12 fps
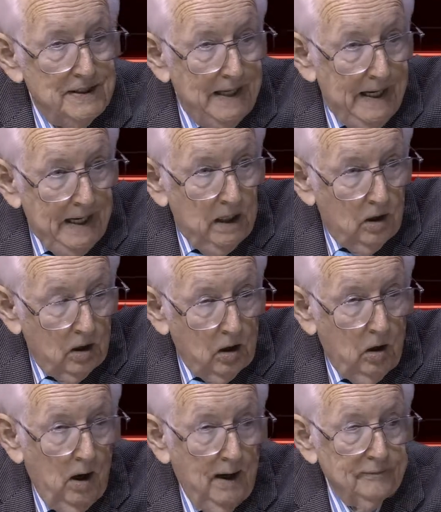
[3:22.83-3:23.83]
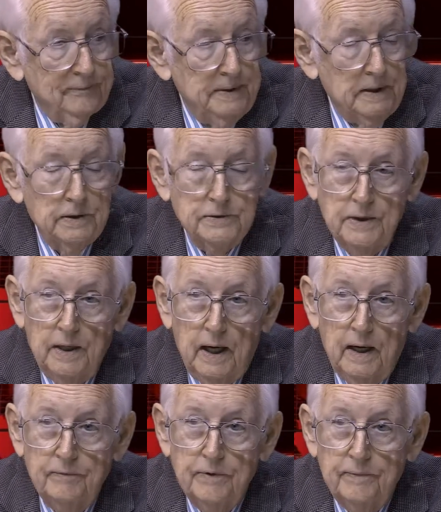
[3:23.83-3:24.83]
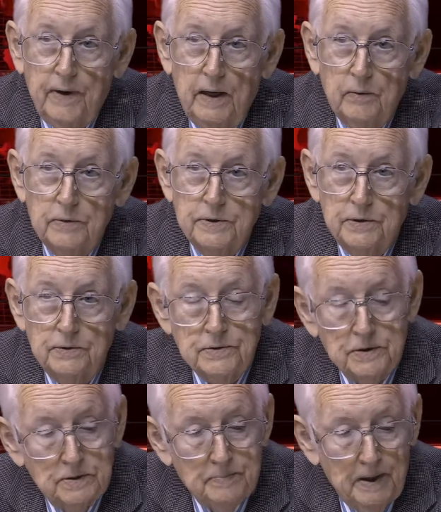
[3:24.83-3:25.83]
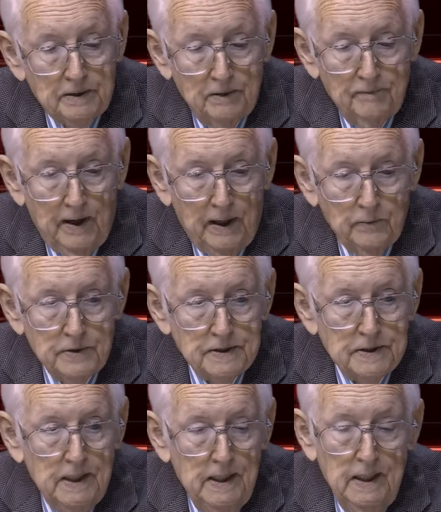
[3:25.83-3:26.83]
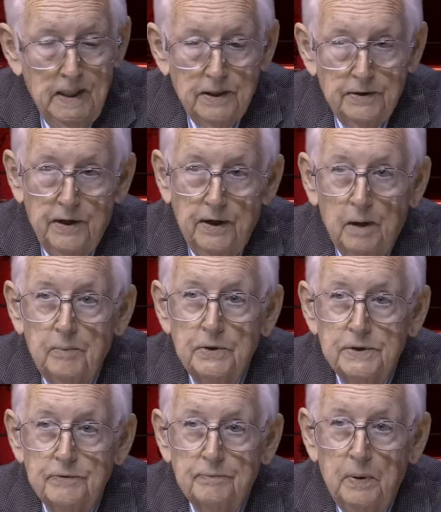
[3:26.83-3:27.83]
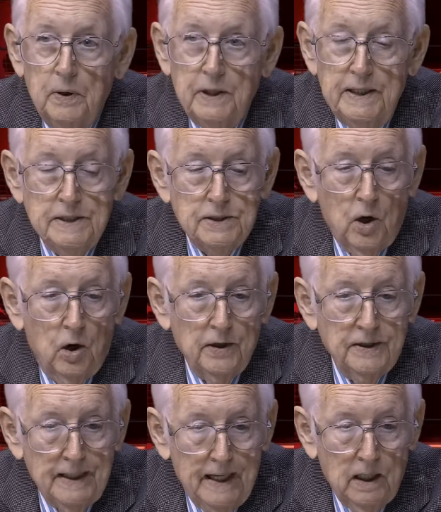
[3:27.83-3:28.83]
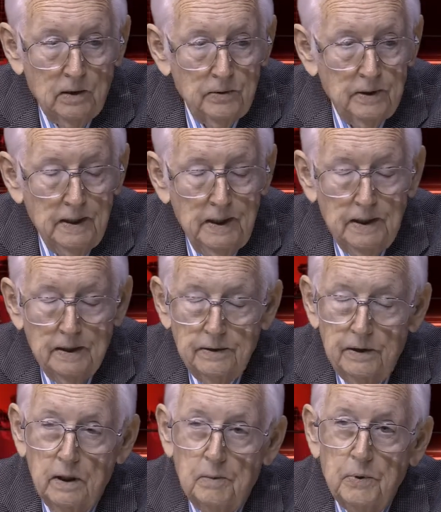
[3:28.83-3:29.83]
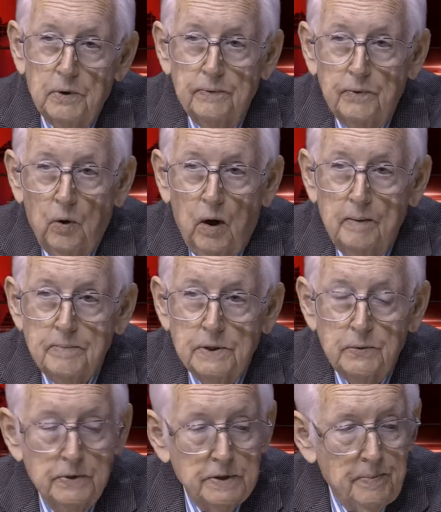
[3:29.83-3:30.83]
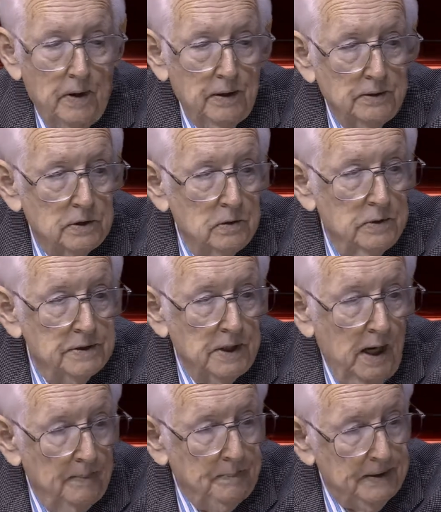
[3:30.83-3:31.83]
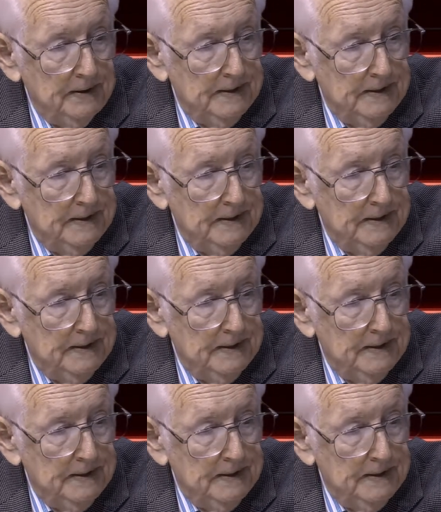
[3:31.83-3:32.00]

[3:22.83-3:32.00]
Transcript: they are off because they have the virus or suspected virus. The numbers of police are down. The number of crimes to respond to is up.